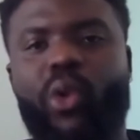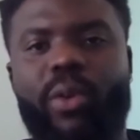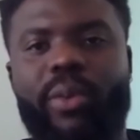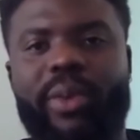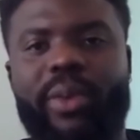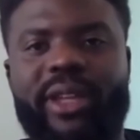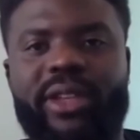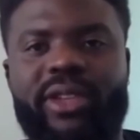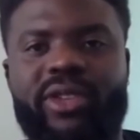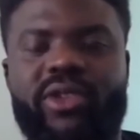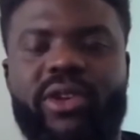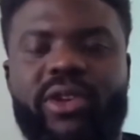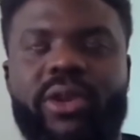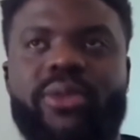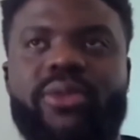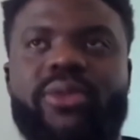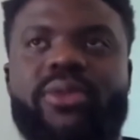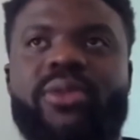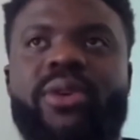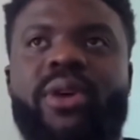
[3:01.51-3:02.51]
warm
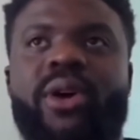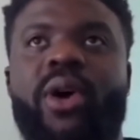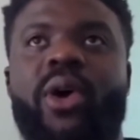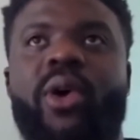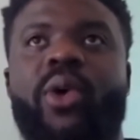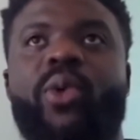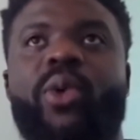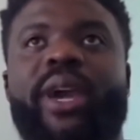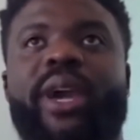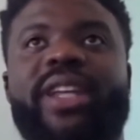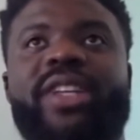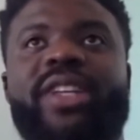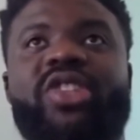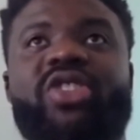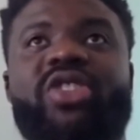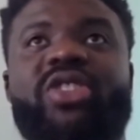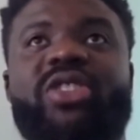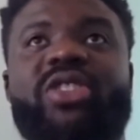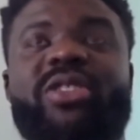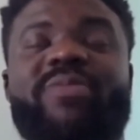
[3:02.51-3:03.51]
intros,
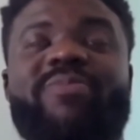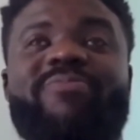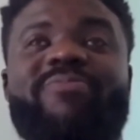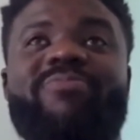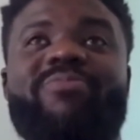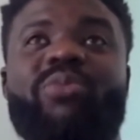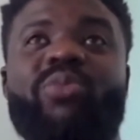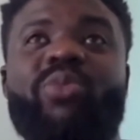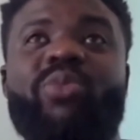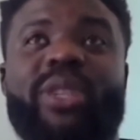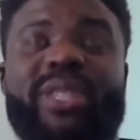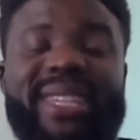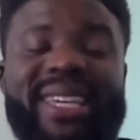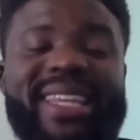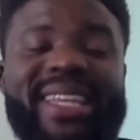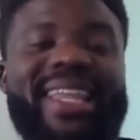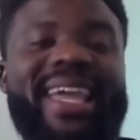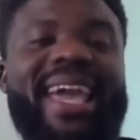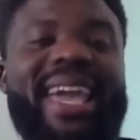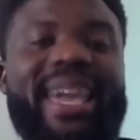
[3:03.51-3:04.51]
which was
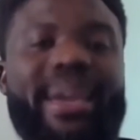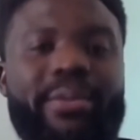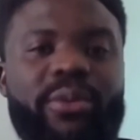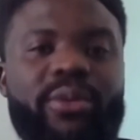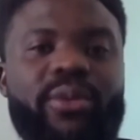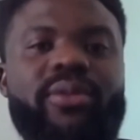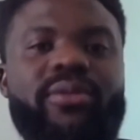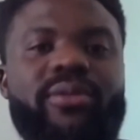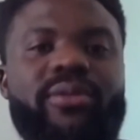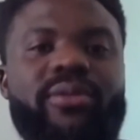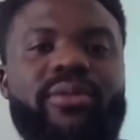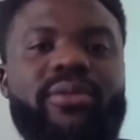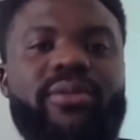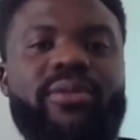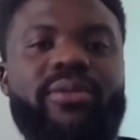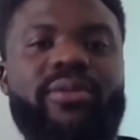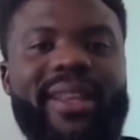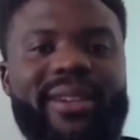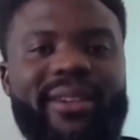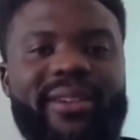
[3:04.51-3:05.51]
enabled
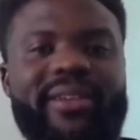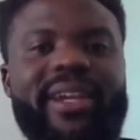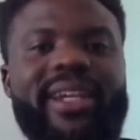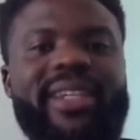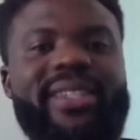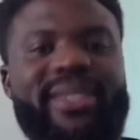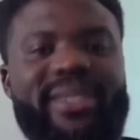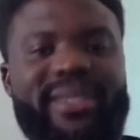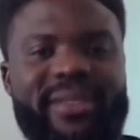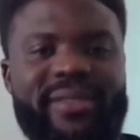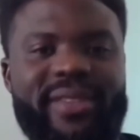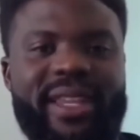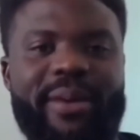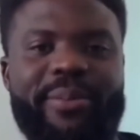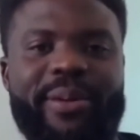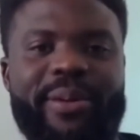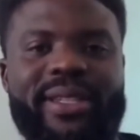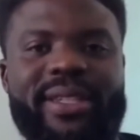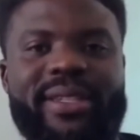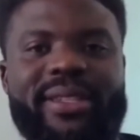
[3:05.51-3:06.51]
via the graces of
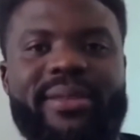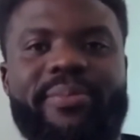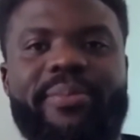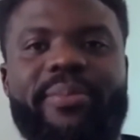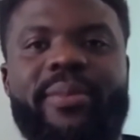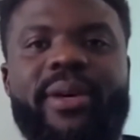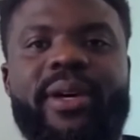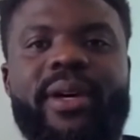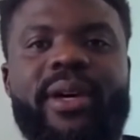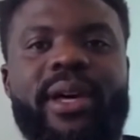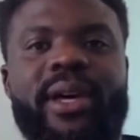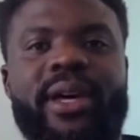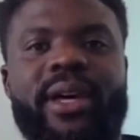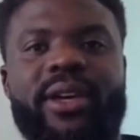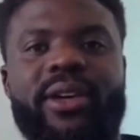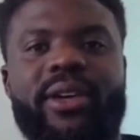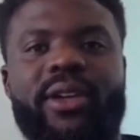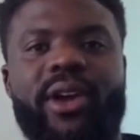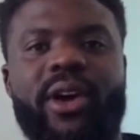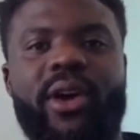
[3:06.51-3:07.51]
nepotism,
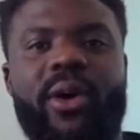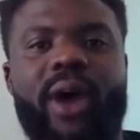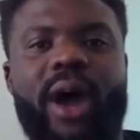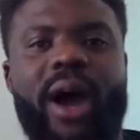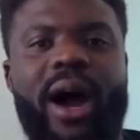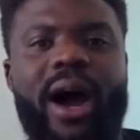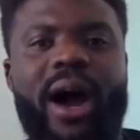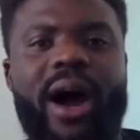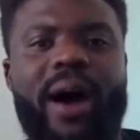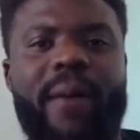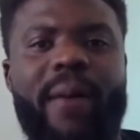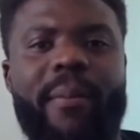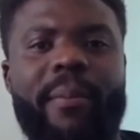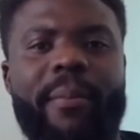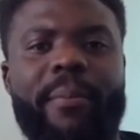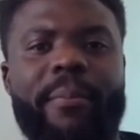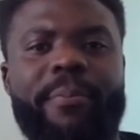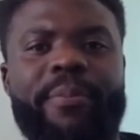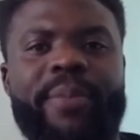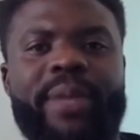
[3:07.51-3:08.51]

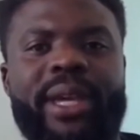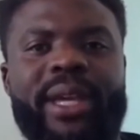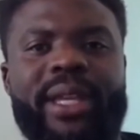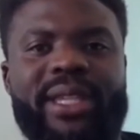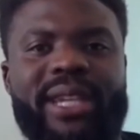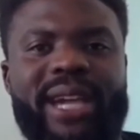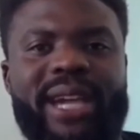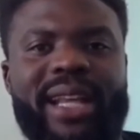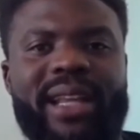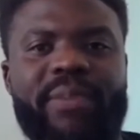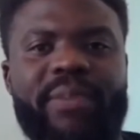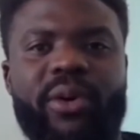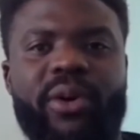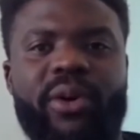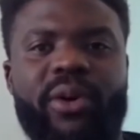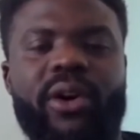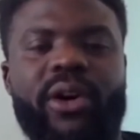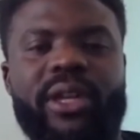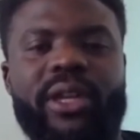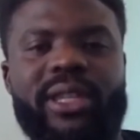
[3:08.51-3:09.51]
to kind of
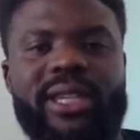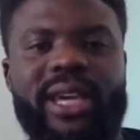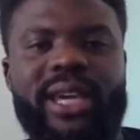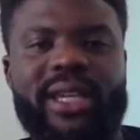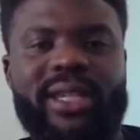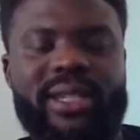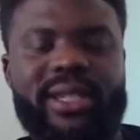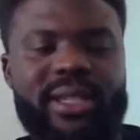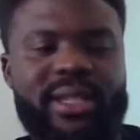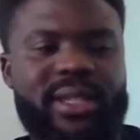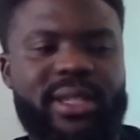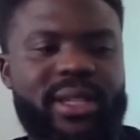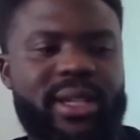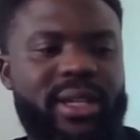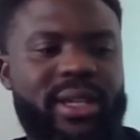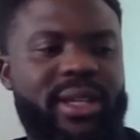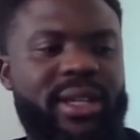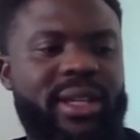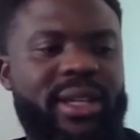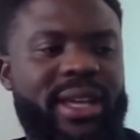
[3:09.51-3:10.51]
put context
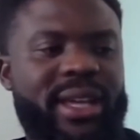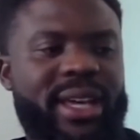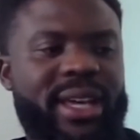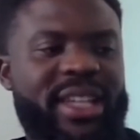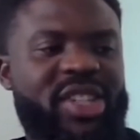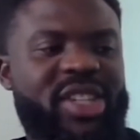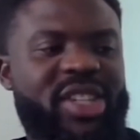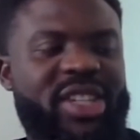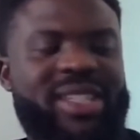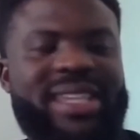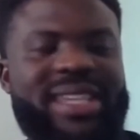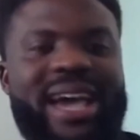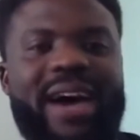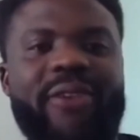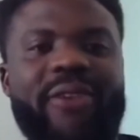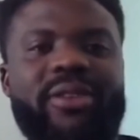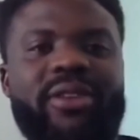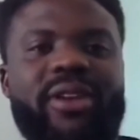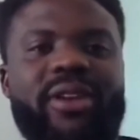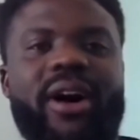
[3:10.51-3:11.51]
into just
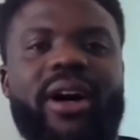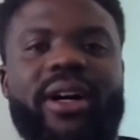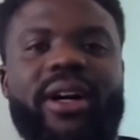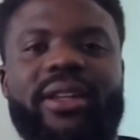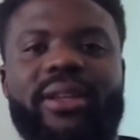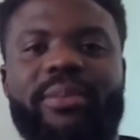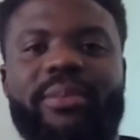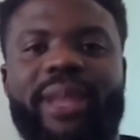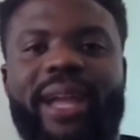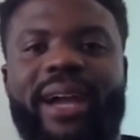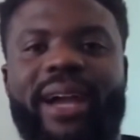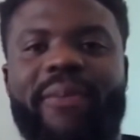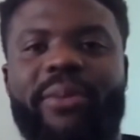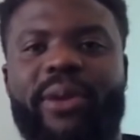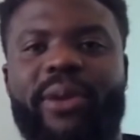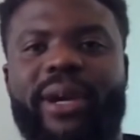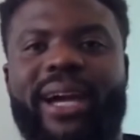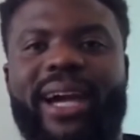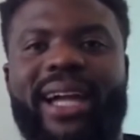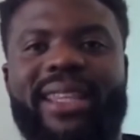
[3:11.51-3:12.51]
how dark the Black
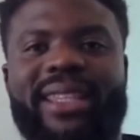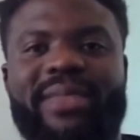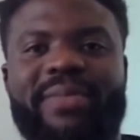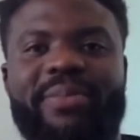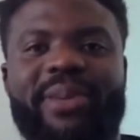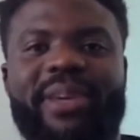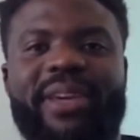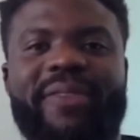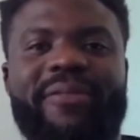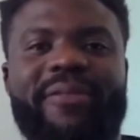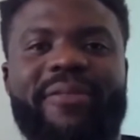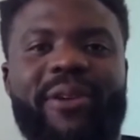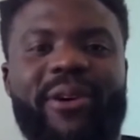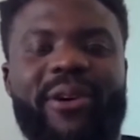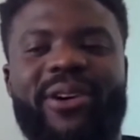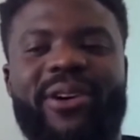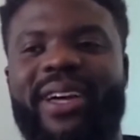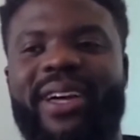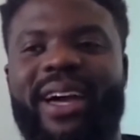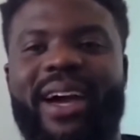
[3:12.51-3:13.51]
book had to be
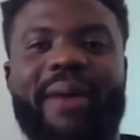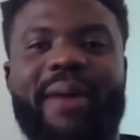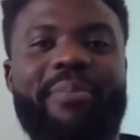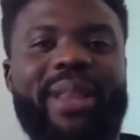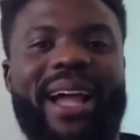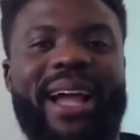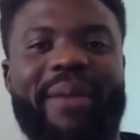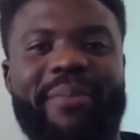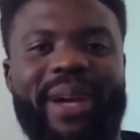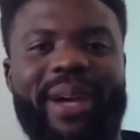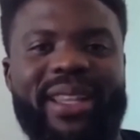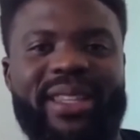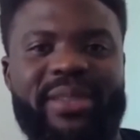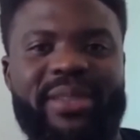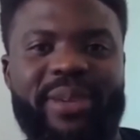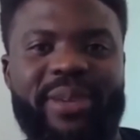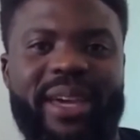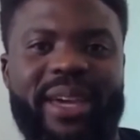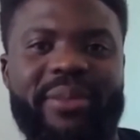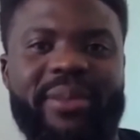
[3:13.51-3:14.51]
for a Black
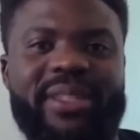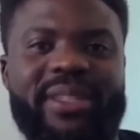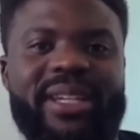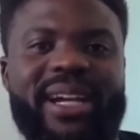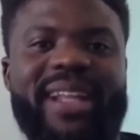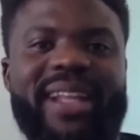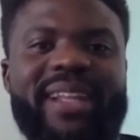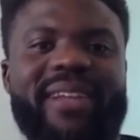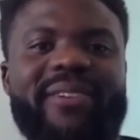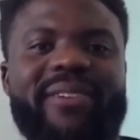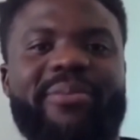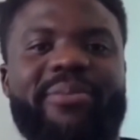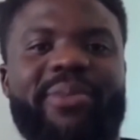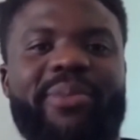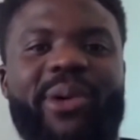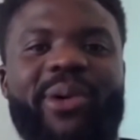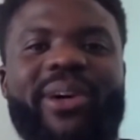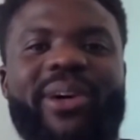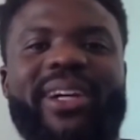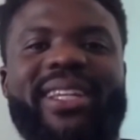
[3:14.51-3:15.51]
man to be able to kind
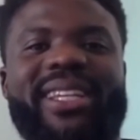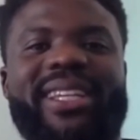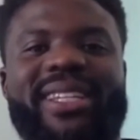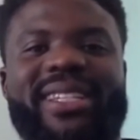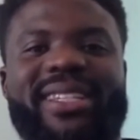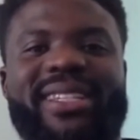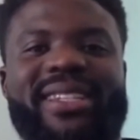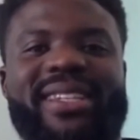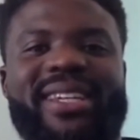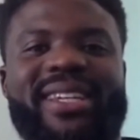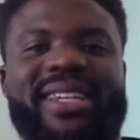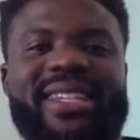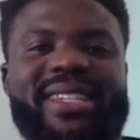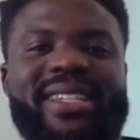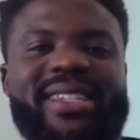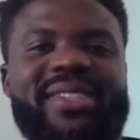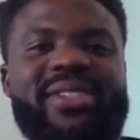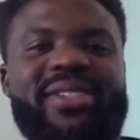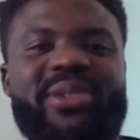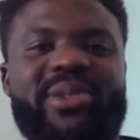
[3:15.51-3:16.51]
of broker these
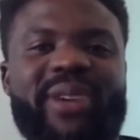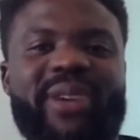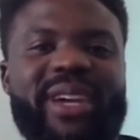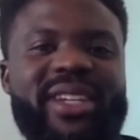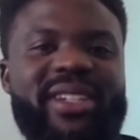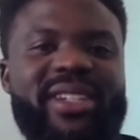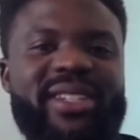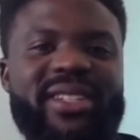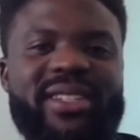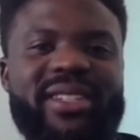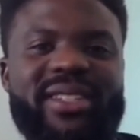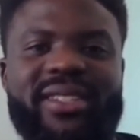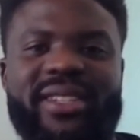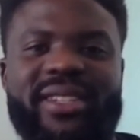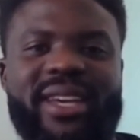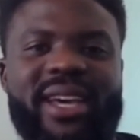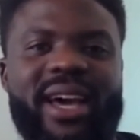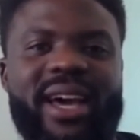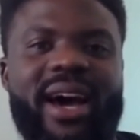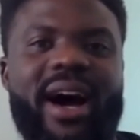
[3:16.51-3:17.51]

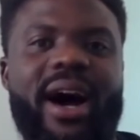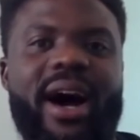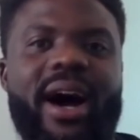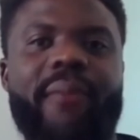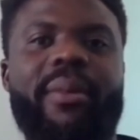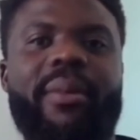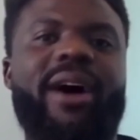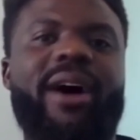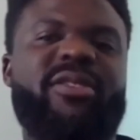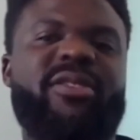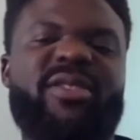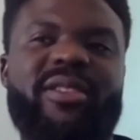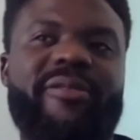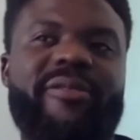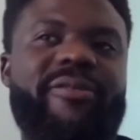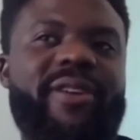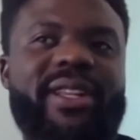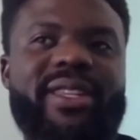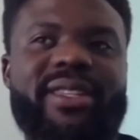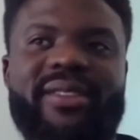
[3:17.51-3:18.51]
situations. I was
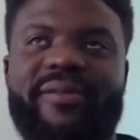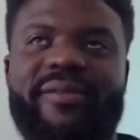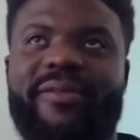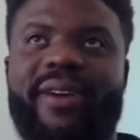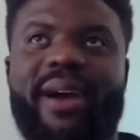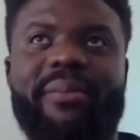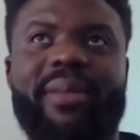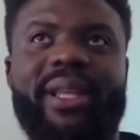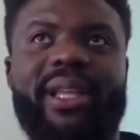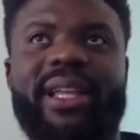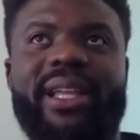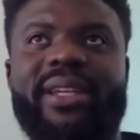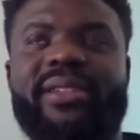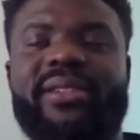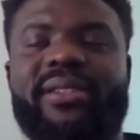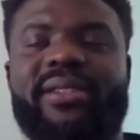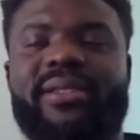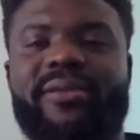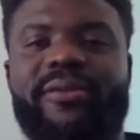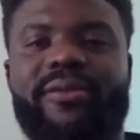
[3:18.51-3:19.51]
on the friends and family
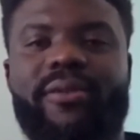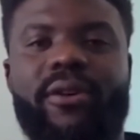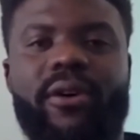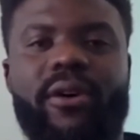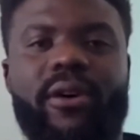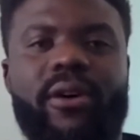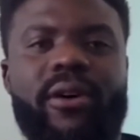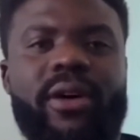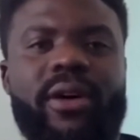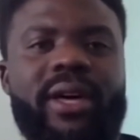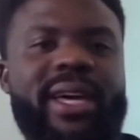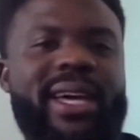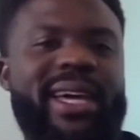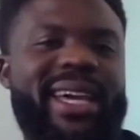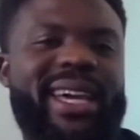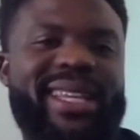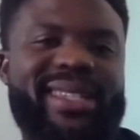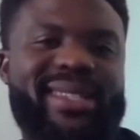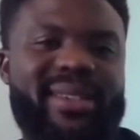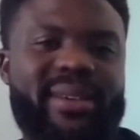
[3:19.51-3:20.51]
list for
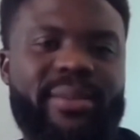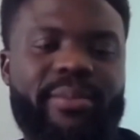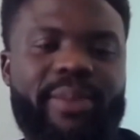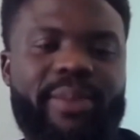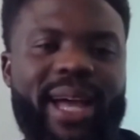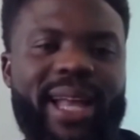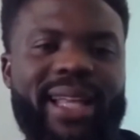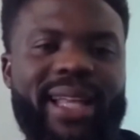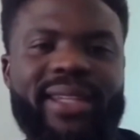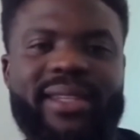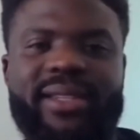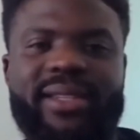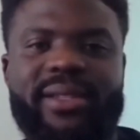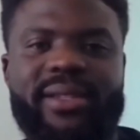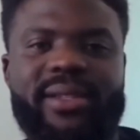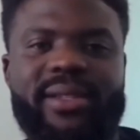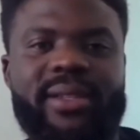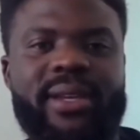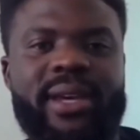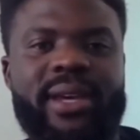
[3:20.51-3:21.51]
Kensington
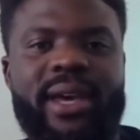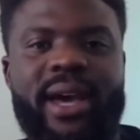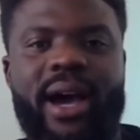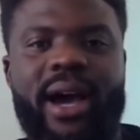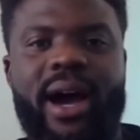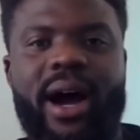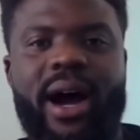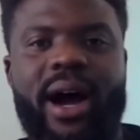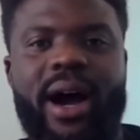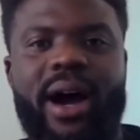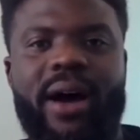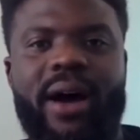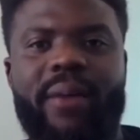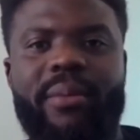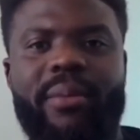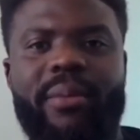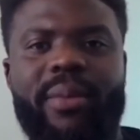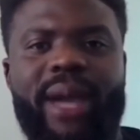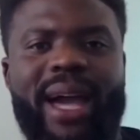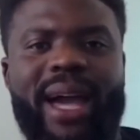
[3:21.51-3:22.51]
Palace,
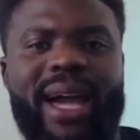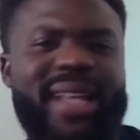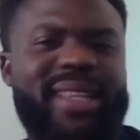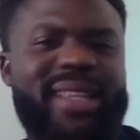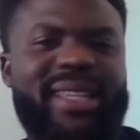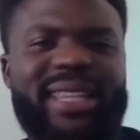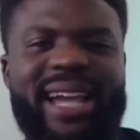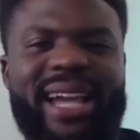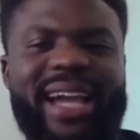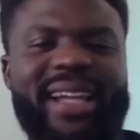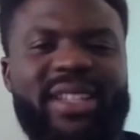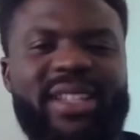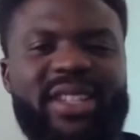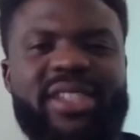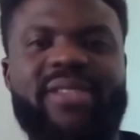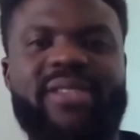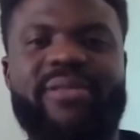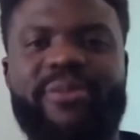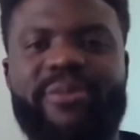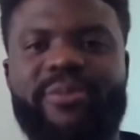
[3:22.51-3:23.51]
and
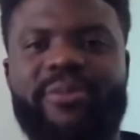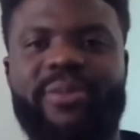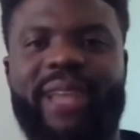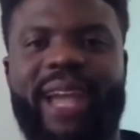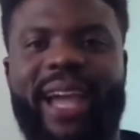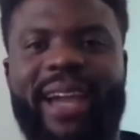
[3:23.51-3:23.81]
just